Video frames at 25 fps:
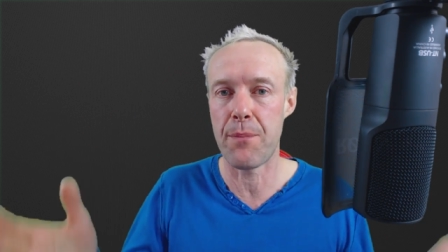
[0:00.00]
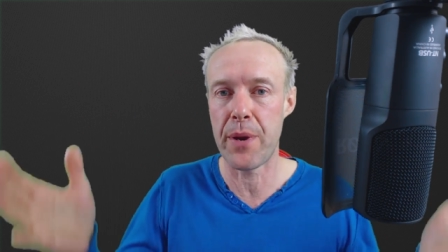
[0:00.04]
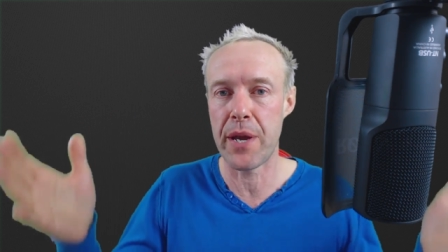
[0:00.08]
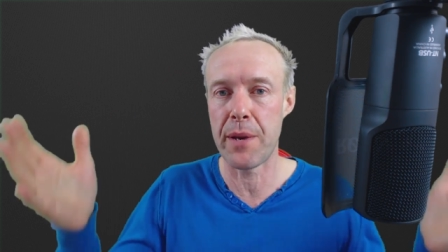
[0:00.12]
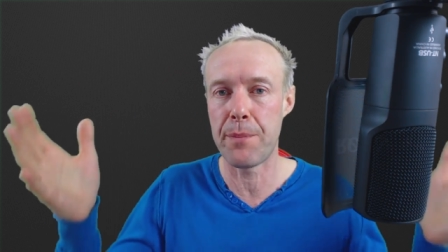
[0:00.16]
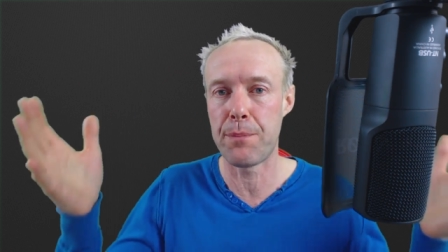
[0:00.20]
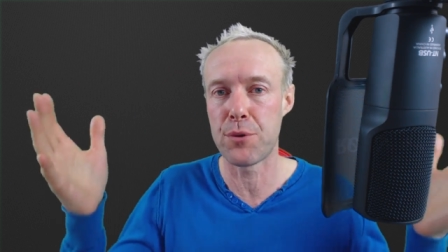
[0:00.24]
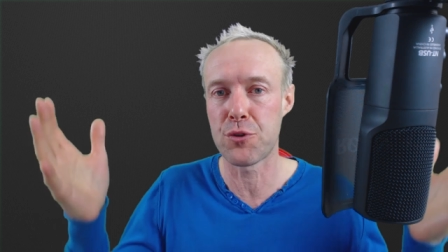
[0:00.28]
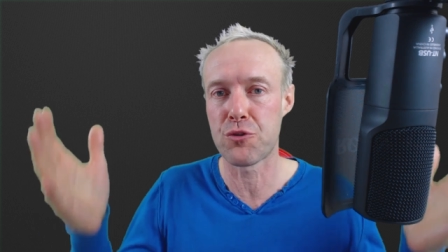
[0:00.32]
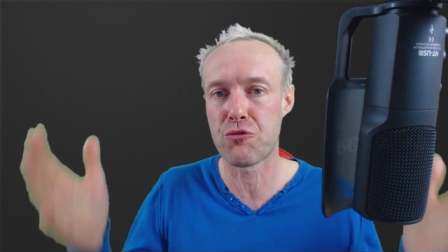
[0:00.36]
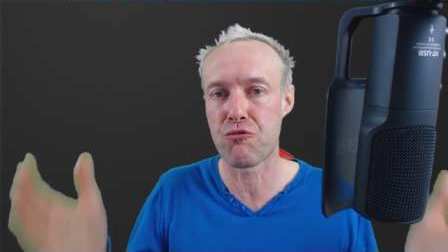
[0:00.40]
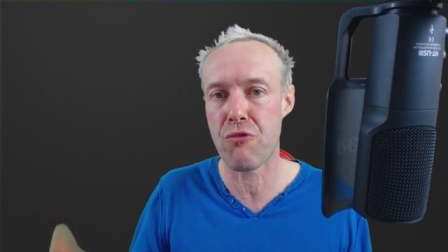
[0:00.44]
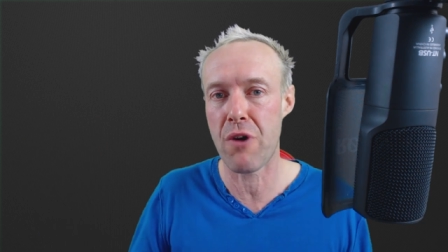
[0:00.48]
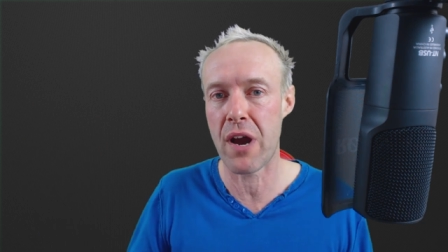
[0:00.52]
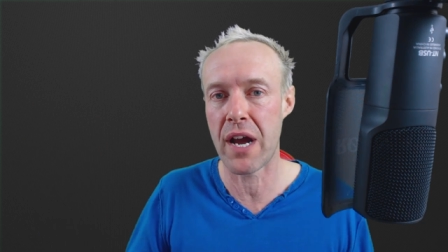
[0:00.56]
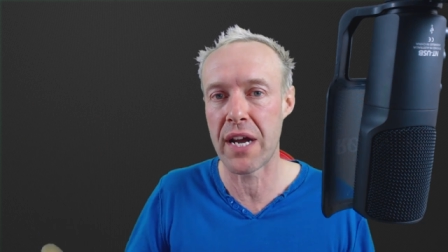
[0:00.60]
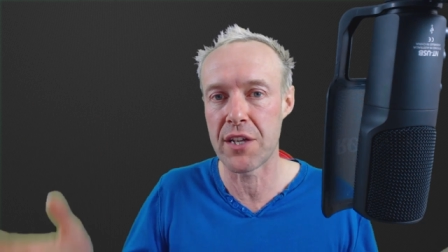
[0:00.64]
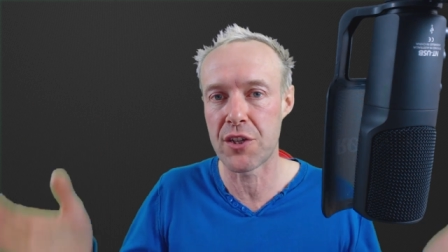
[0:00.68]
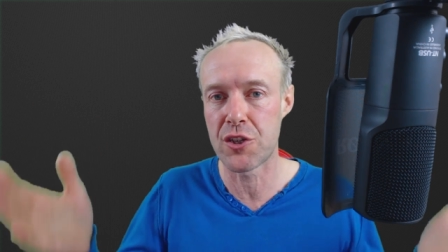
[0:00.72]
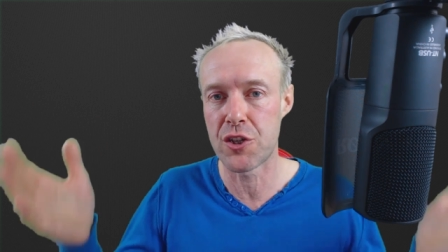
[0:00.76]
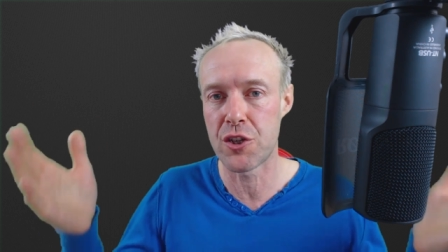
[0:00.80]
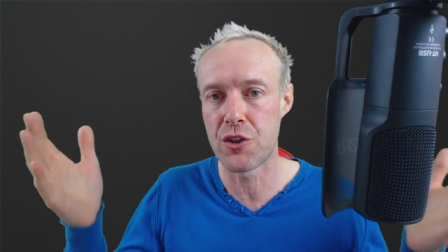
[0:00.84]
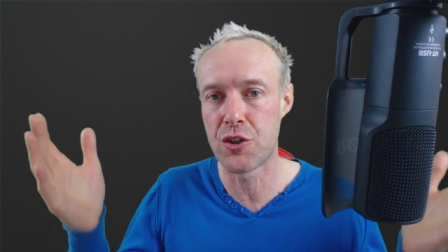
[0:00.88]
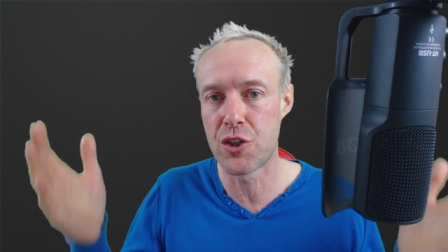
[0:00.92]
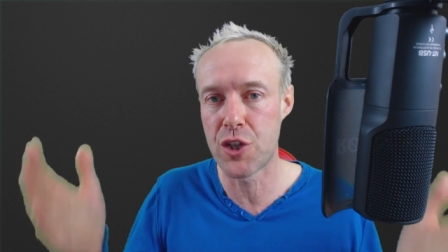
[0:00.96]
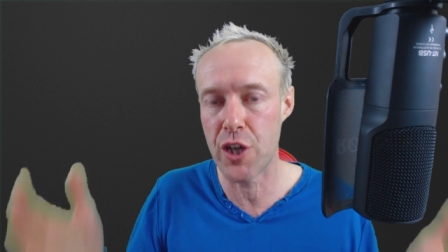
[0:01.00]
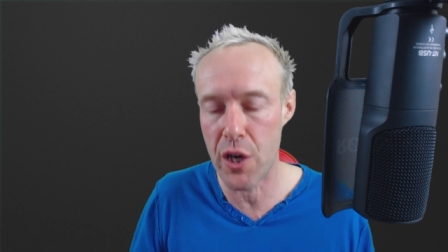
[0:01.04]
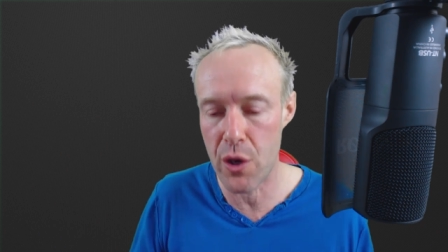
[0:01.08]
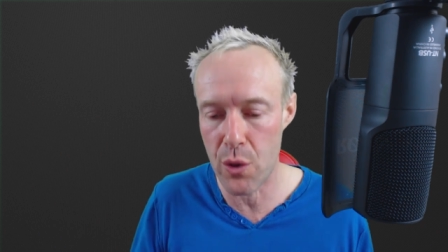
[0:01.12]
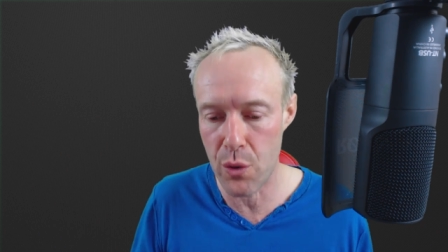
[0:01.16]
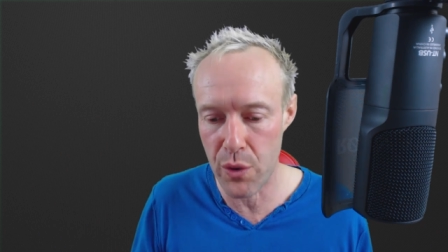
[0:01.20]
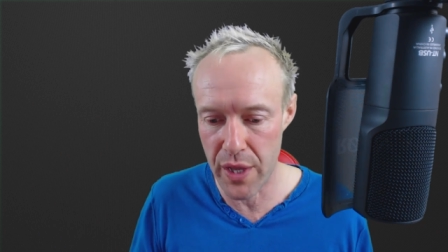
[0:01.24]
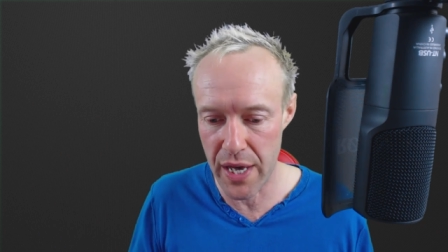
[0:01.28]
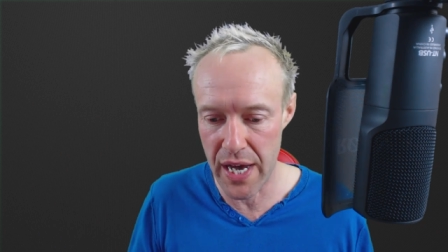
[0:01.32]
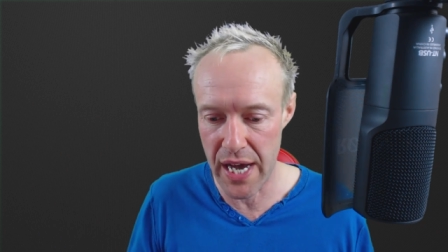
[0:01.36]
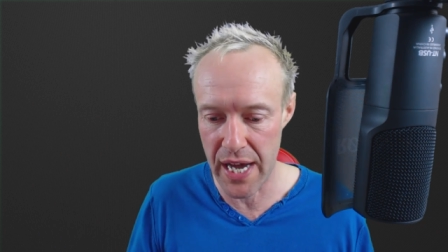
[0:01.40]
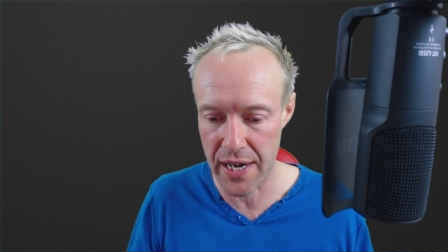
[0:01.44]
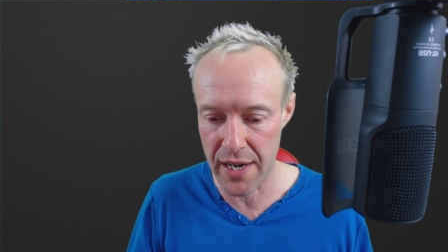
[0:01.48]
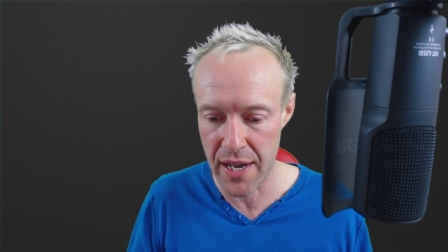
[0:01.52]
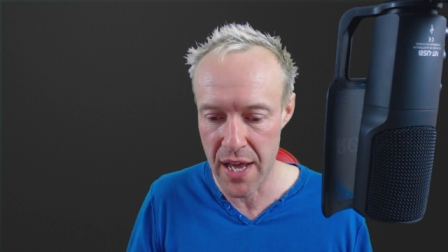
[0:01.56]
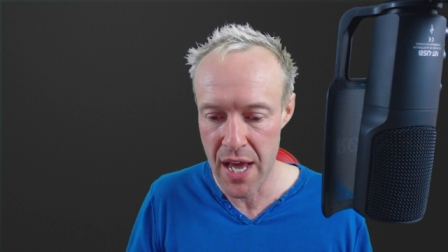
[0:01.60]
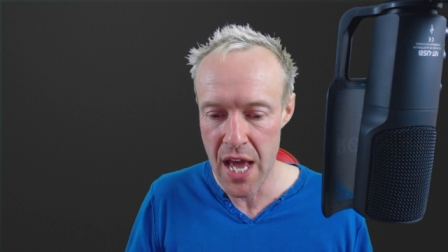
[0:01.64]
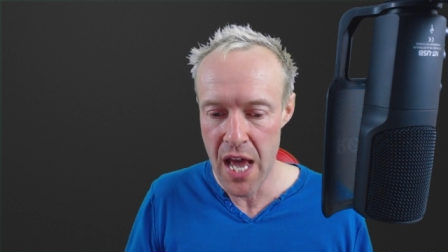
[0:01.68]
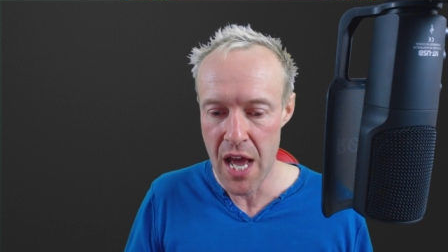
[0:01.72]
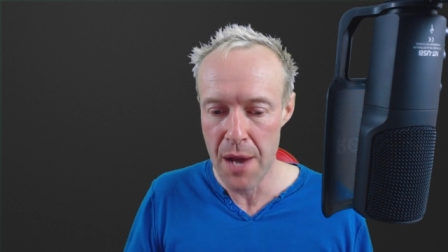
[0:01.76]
people's right to do that,